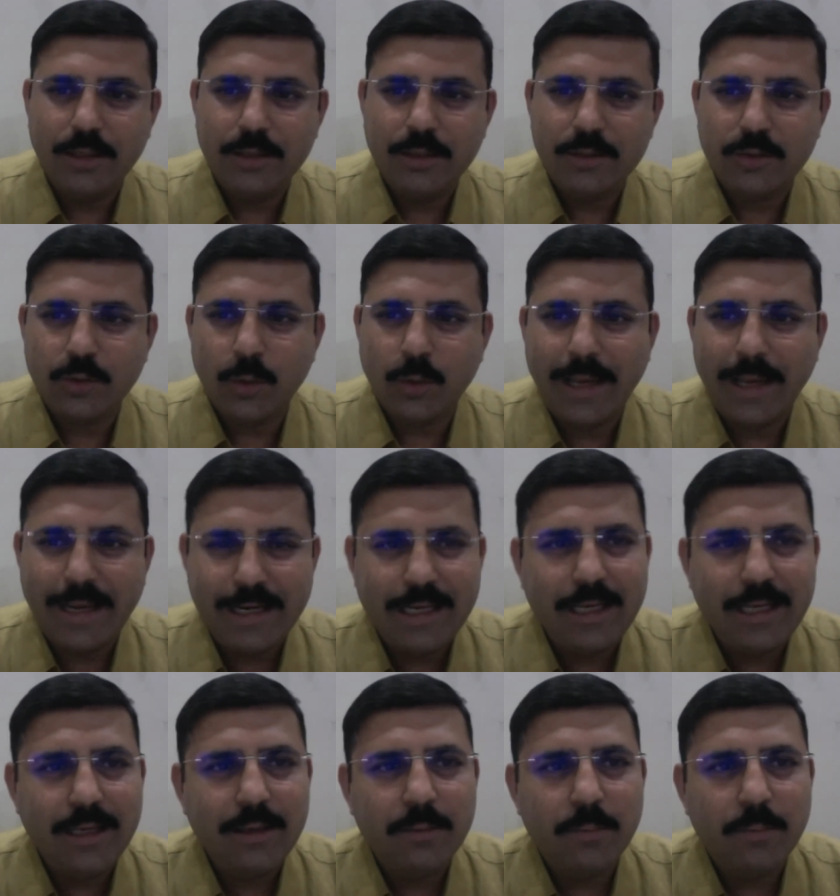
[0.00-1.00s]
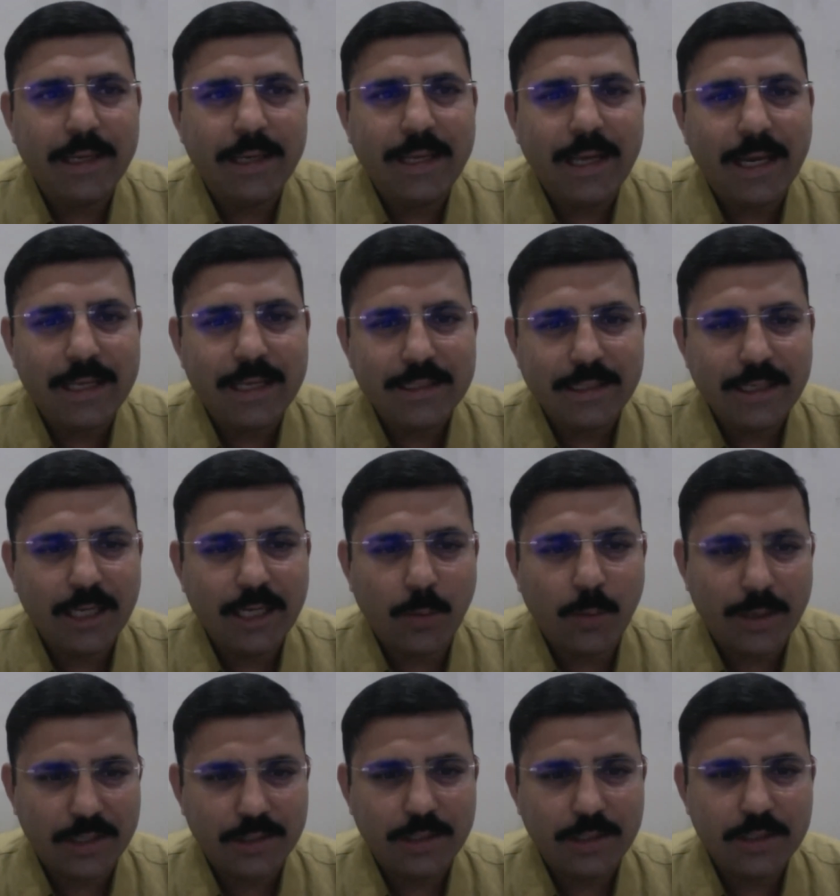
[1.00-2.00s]
So, anybody has any
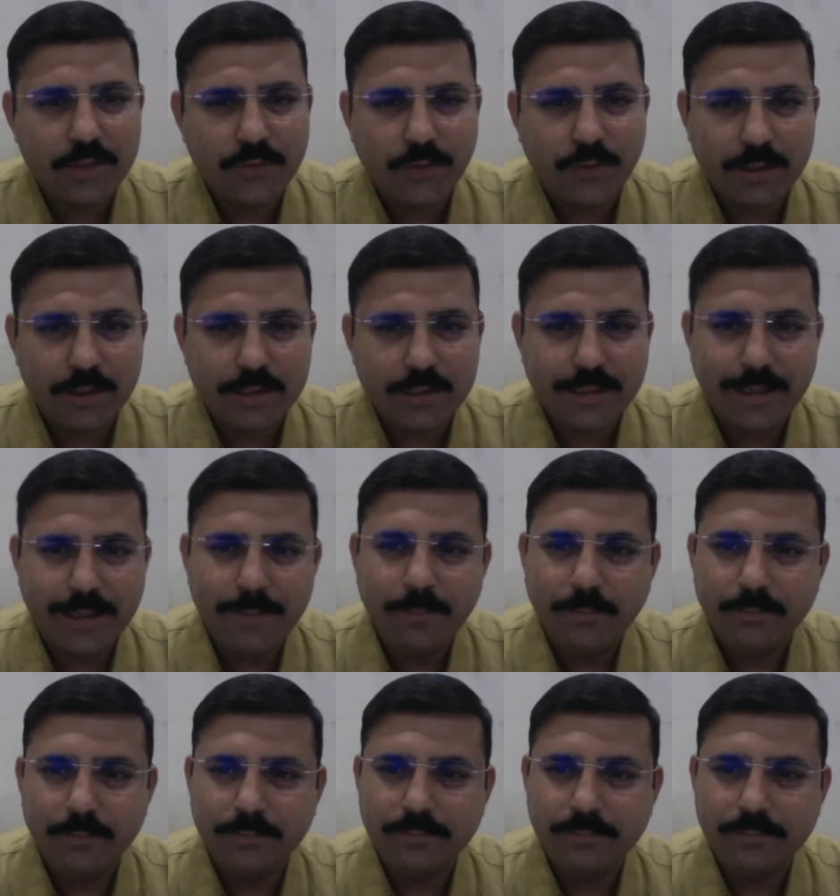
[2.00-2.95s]
questions for the same?